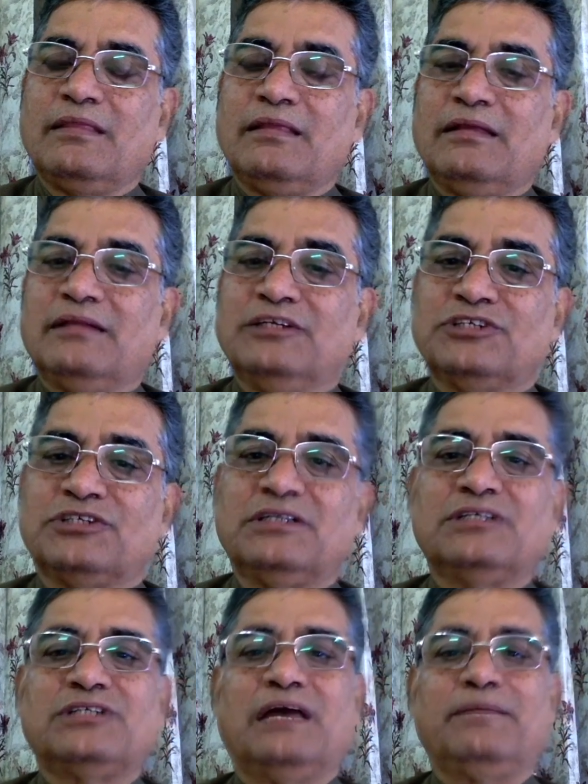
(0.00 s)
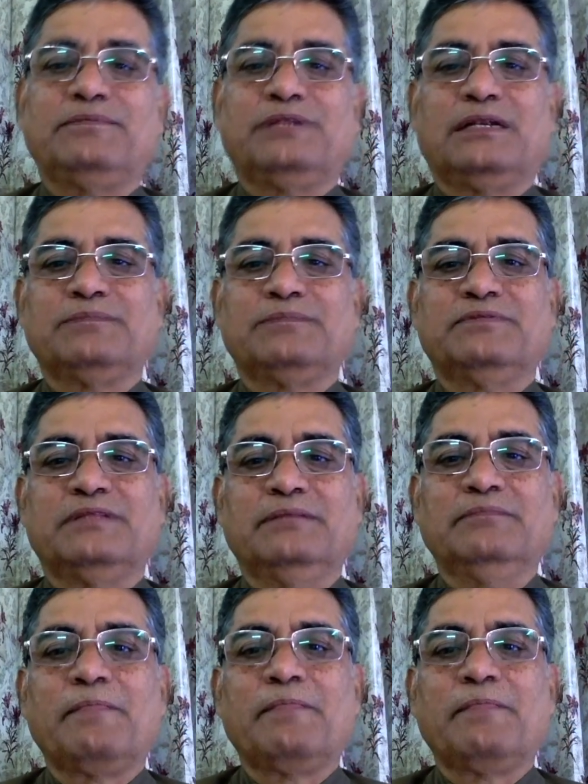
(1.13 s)
register the startups with them
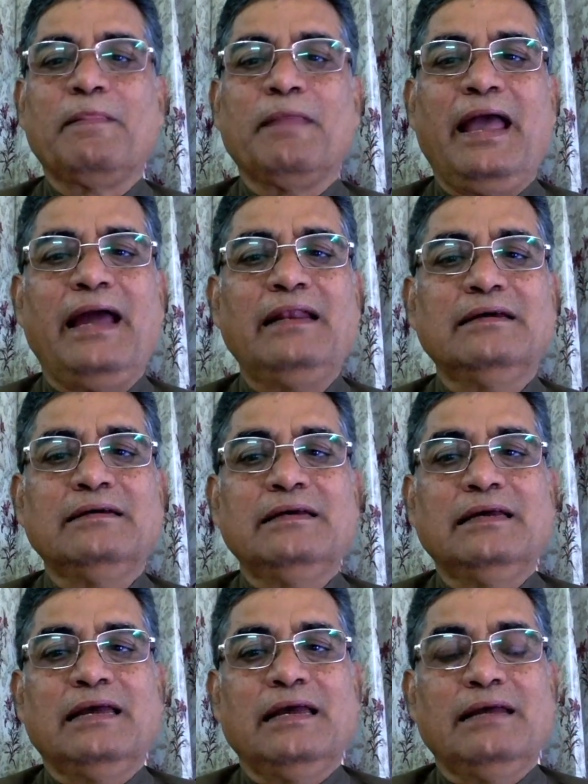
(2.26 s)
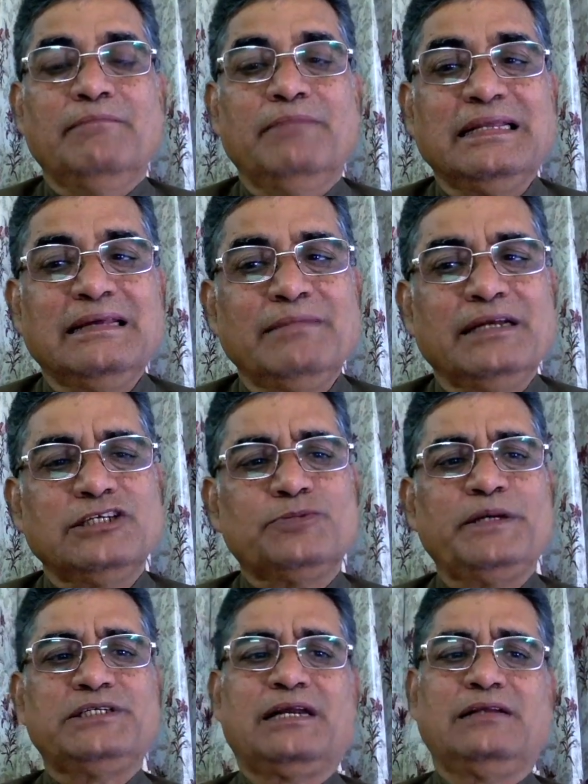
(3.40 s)
and make them as a
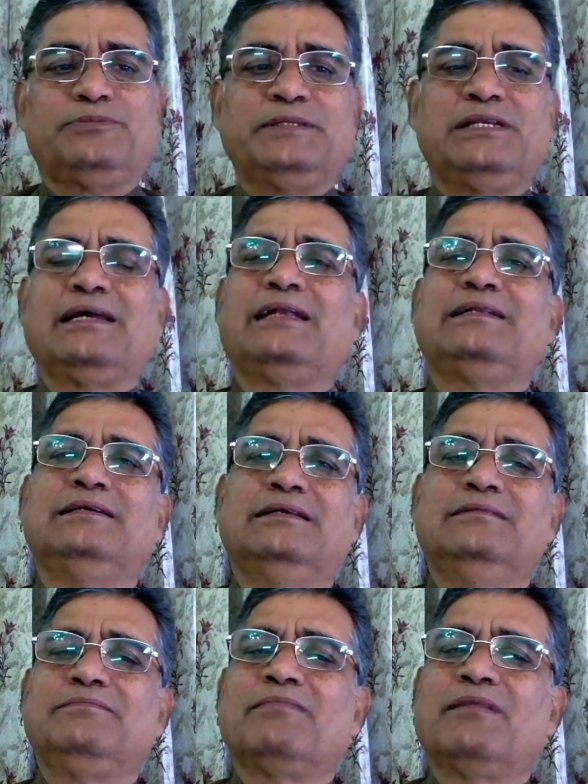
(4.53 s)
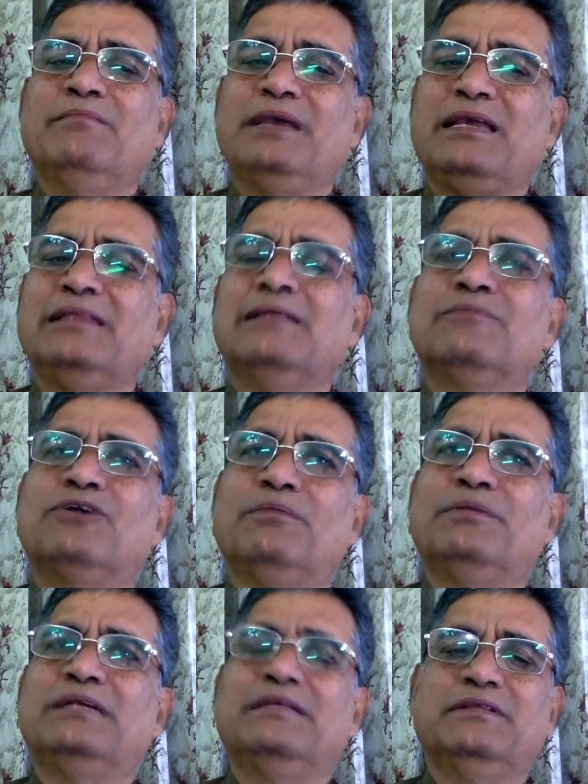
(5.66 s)
special category, making them
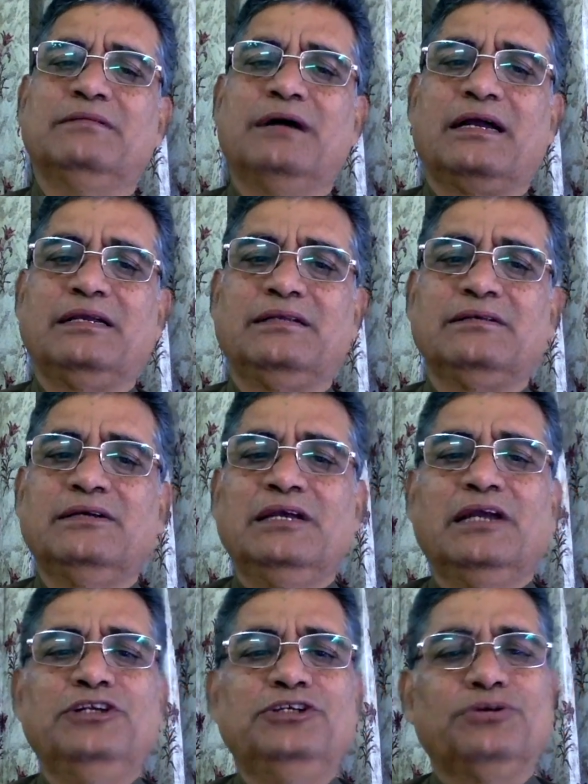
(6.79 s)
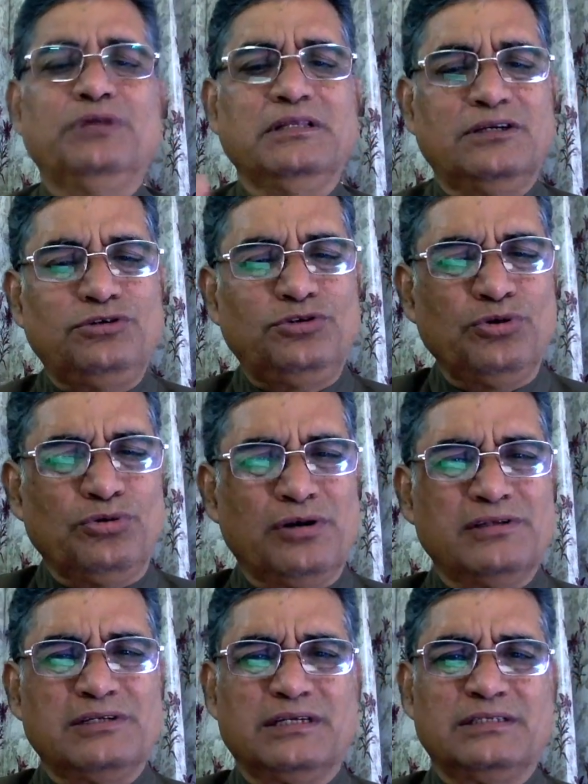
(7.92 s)
competitive in the market, ensuring the total
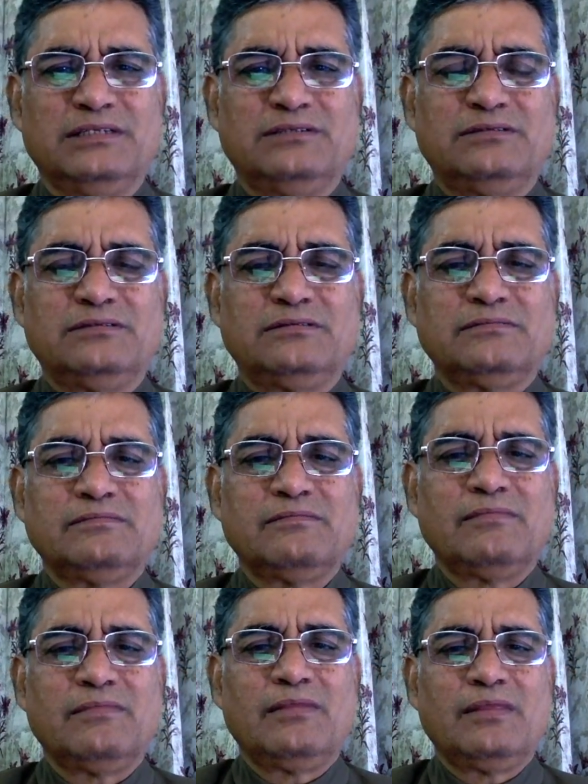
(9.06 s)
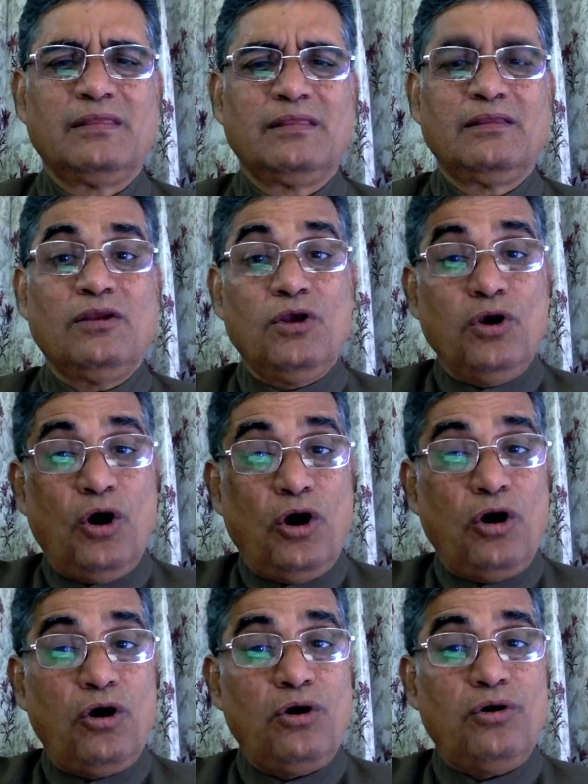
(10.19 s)
success.
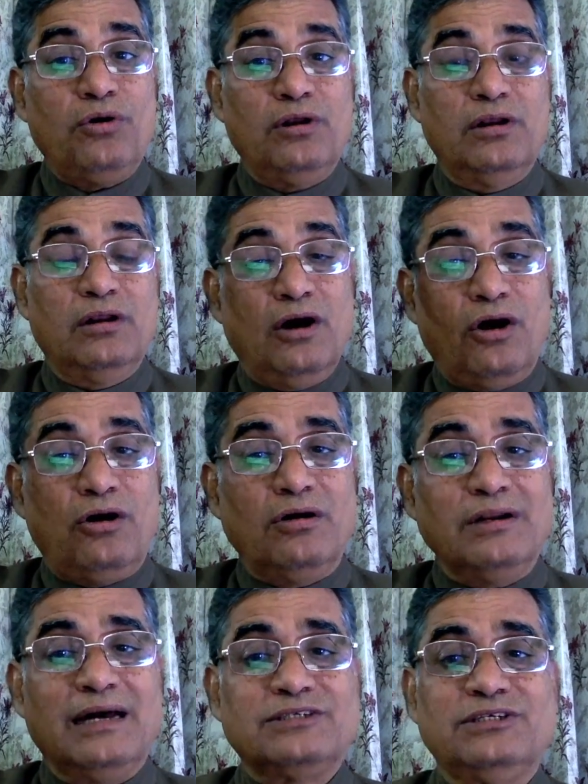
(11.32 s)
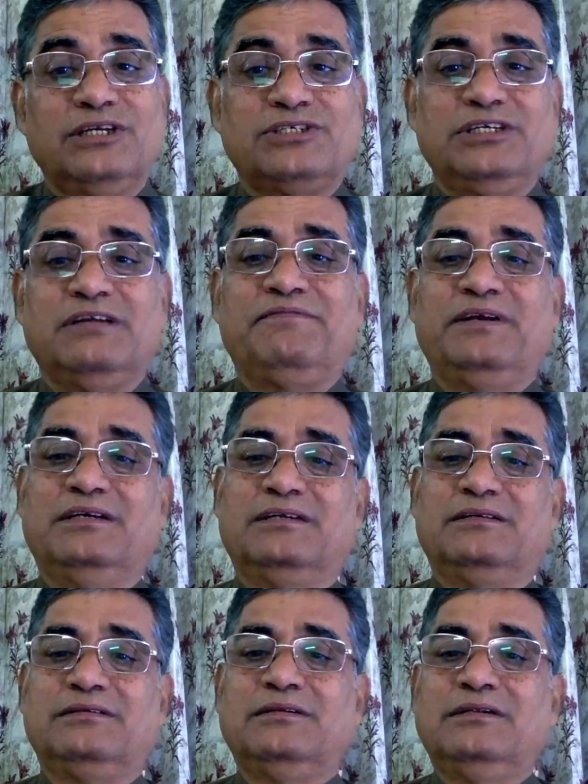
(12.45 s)
All are suggesting a figure to
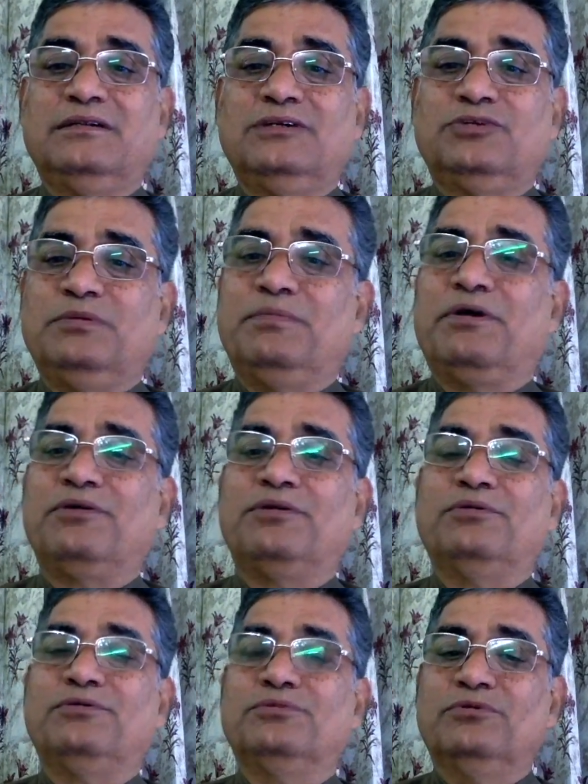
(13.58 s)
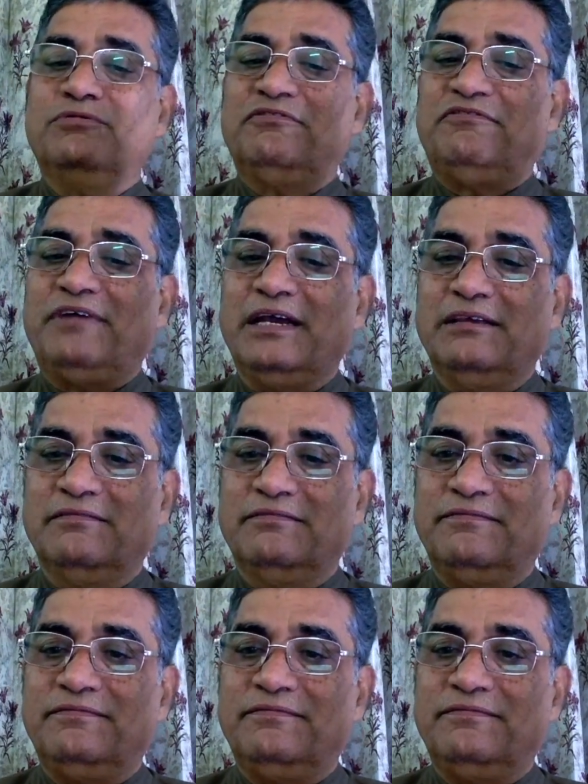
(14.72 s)
be brought down to 5